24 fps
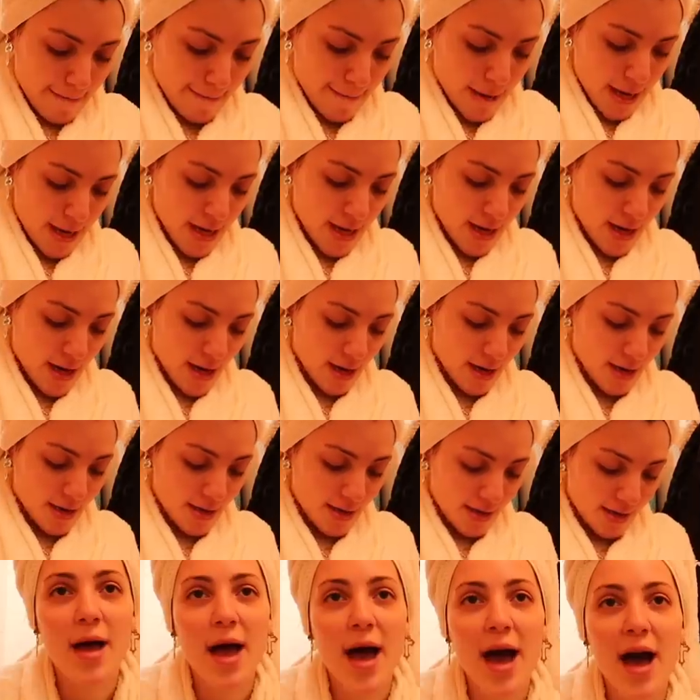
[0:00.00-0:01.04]
But yeah,
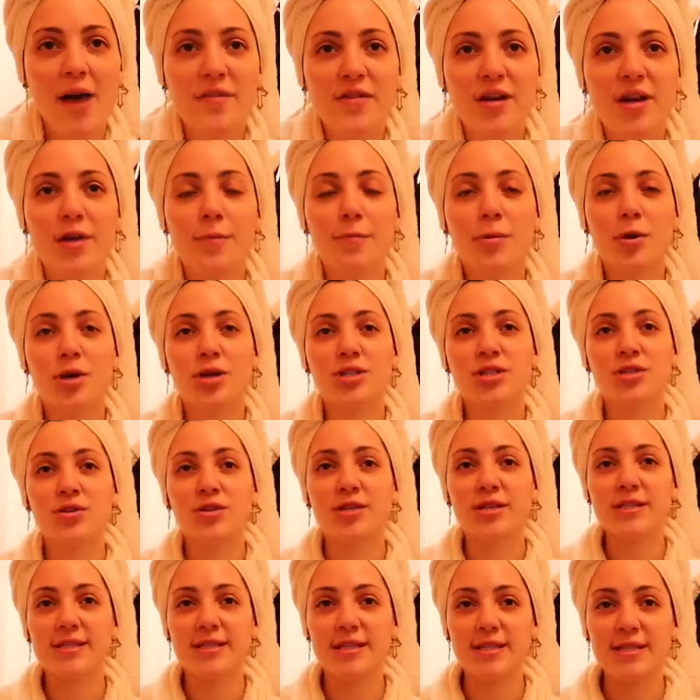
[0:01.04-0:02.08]
having a
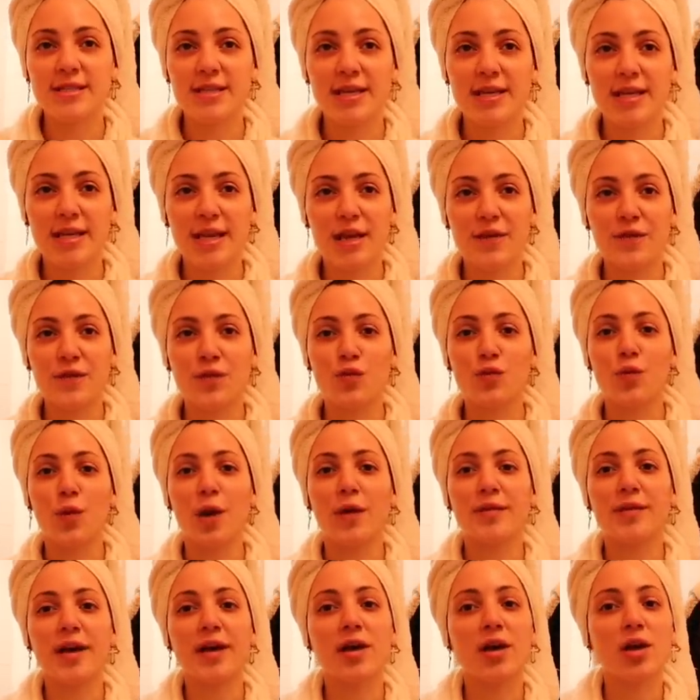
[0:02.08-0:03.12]
personal assistant if you
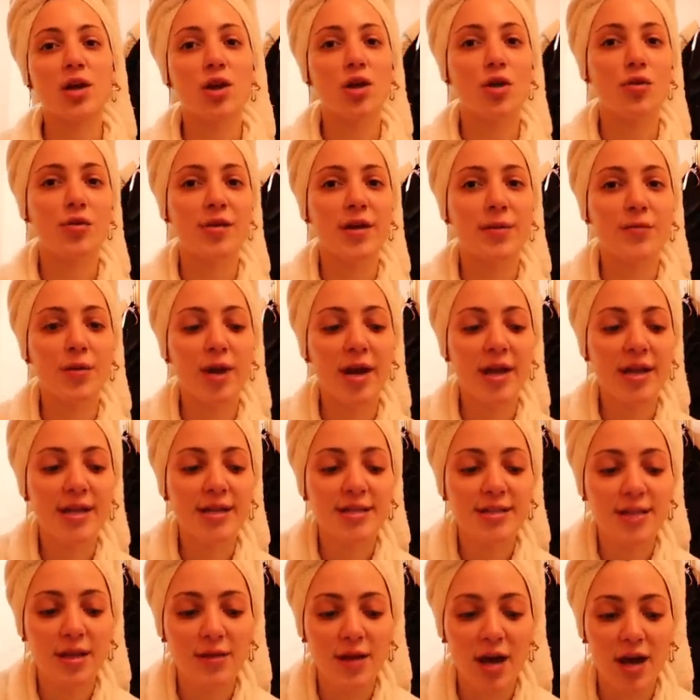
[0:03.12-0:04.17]
run like a clothing brand
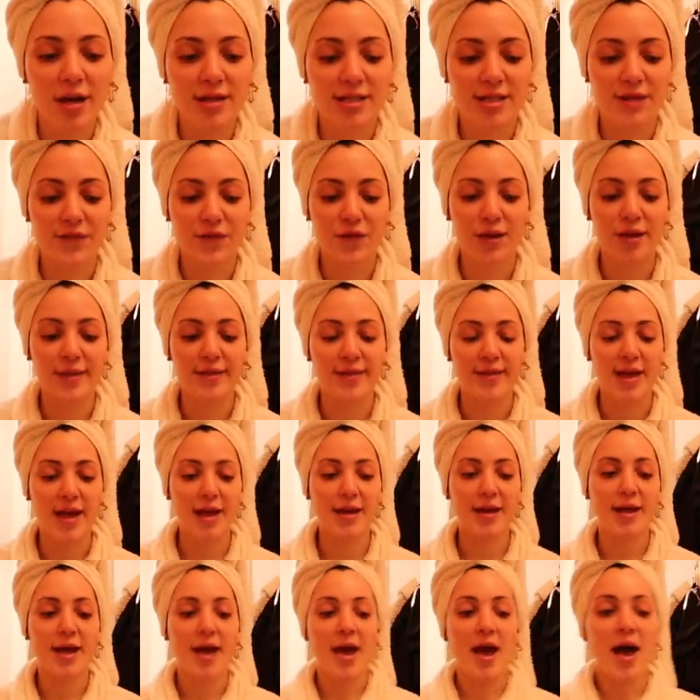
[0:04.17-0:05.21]
is a lot different
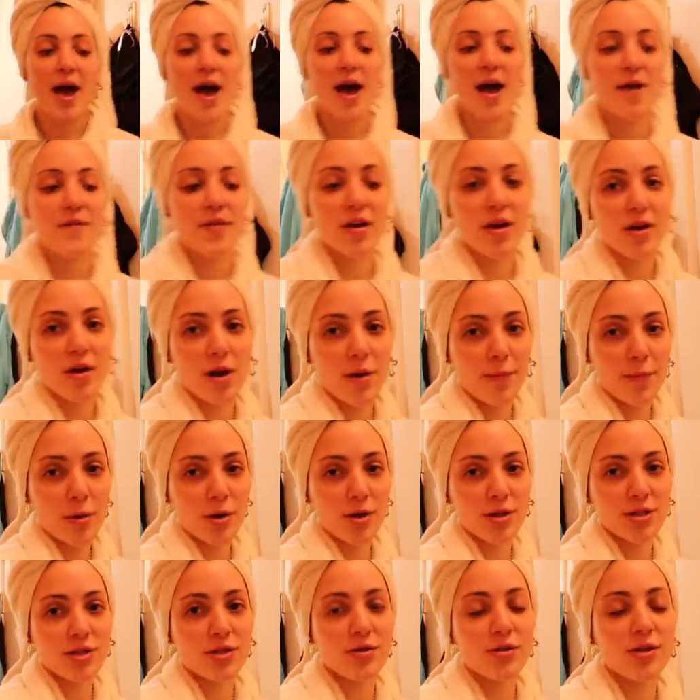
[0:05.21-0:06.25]
than having a
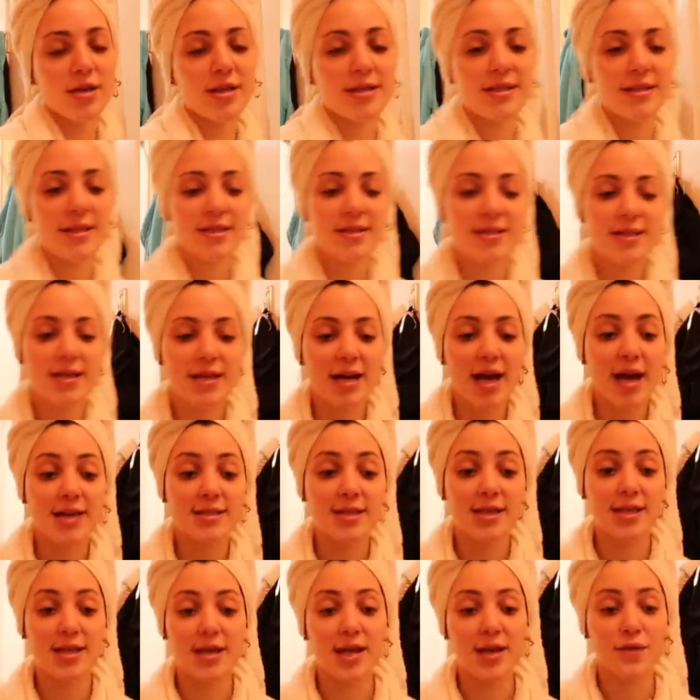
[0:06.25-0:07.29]
personal assistant as
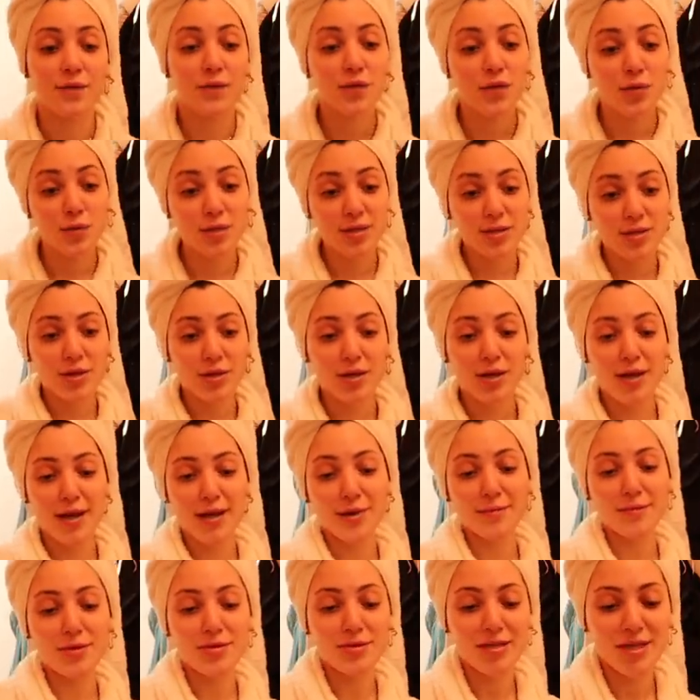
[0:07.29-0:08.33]
an influencer
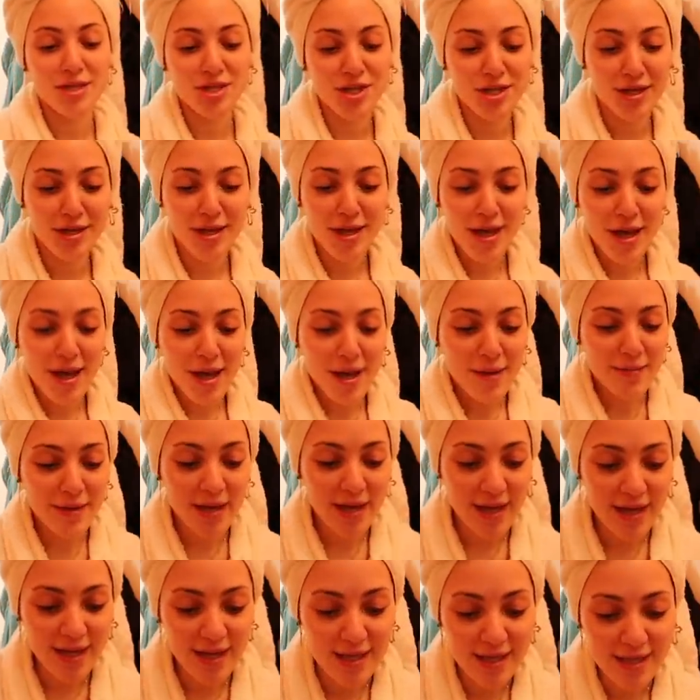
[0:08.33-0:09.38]
and a musician,
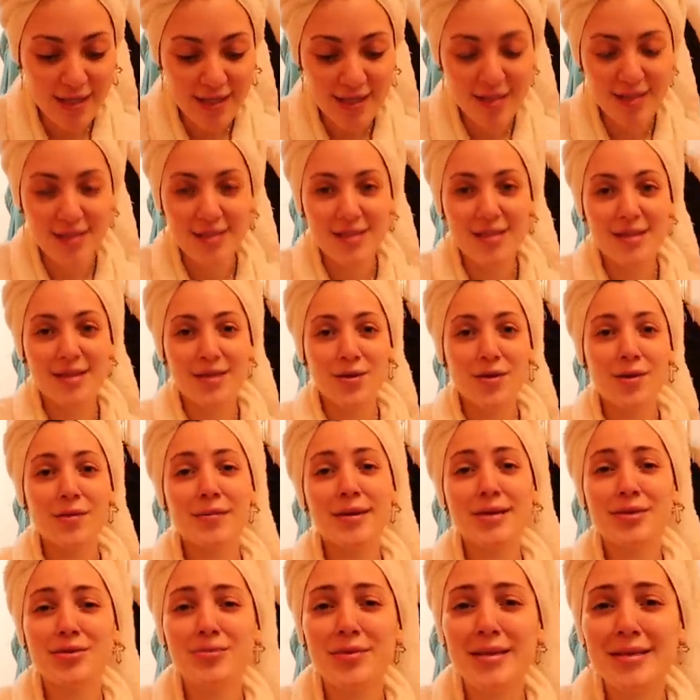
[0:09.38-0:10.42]
because they're gonna
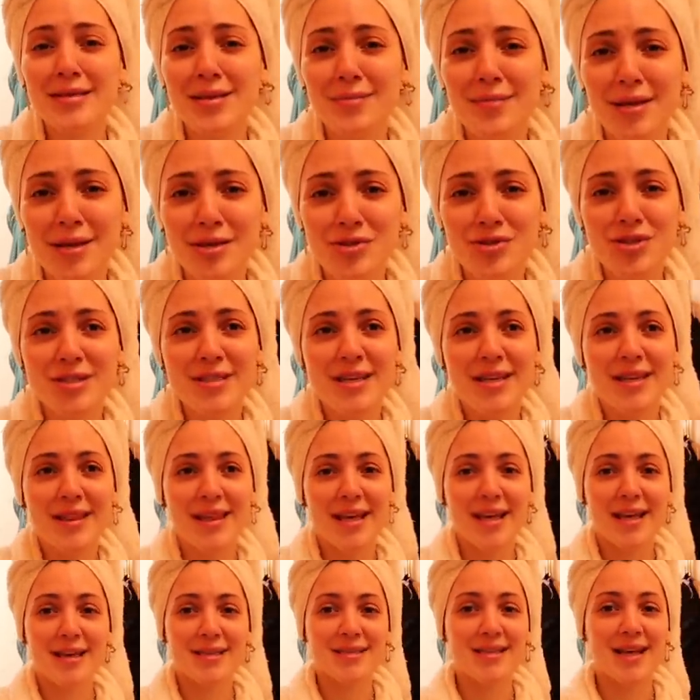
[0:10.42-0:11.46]
be doing some interesting
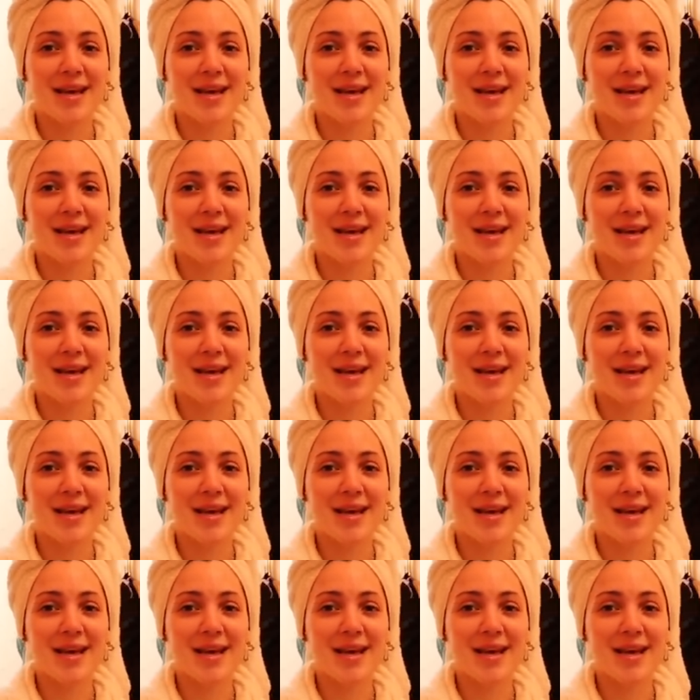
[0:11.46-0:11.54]
things.